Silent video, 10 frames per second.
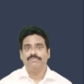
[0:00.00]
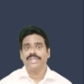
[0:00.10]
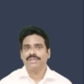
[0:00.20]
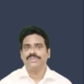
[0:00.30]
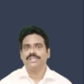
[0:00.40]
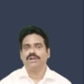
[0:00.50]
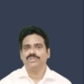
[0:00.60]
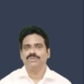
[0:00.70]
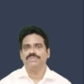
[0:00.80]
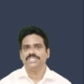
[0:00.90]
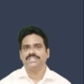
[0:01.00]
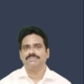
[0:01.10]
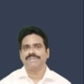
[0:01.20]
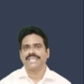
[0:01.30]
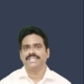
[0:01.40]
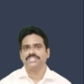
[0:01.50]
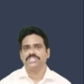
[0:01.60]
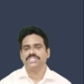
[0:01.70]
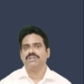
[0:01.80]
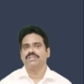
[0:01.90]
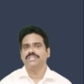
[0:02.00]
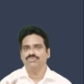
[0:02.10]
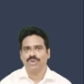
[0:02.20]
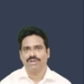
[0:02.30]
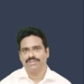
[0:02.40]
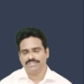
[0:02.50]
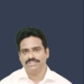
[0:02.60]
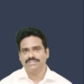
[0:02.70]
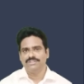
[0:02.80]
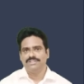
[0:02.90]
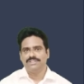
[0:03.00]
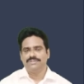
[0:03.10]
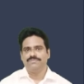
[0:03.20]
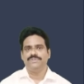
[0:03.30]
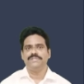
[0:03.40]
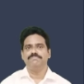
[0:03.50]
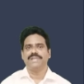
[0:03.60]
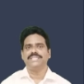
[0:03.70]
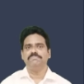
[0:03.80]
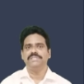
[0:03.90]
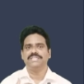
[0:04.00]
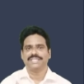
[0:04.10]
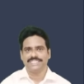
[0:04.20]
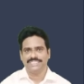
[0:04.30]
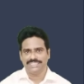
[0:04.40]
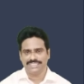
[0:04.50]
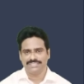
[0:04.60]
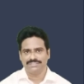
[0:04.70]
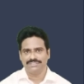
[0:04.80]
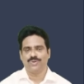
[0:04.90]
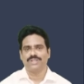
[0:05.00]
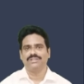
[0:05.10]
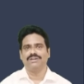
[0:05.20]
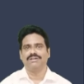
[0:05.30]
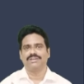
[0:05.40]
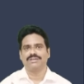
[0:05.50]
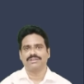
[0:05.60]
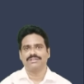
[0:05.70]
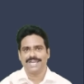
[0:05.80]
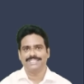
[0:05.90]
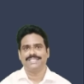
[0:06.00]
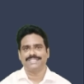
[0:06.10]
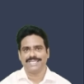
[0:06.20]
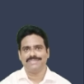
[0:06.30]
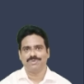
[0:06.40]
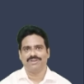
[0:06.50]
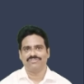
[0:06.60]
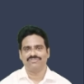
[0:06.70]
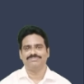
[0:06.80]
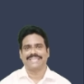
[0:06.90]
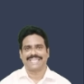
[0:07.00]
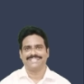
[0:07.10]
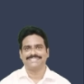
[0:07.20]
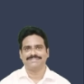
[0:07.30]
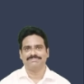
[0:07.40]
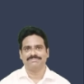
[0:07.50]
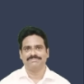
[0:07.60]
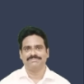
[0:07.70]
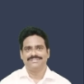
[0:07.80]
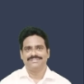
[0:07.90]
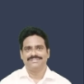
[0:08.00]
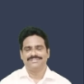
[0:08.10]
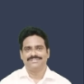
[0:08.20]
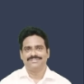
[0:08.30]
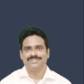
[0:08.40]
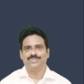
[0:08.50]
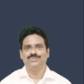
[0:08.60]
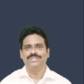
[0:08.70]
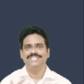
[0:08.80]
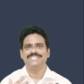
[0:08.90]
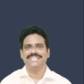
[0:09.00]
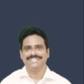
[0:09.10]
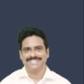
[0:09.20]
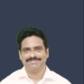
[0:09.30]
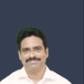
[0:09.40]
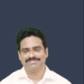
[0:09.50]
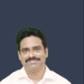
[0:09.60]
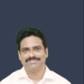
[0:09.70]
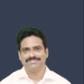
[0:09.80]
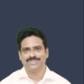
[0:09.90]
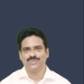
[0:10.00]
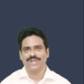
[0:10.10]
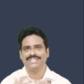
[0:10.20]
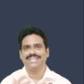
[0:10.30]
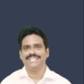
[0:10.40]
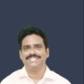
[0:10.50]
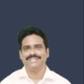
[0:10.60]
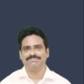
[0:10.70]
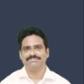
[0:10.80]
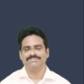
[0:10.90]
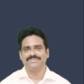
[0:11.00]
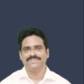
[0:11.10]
Wherever automation and mechanization are involved, we might be requiring one or other type of mechanism. To design them, to analyze them,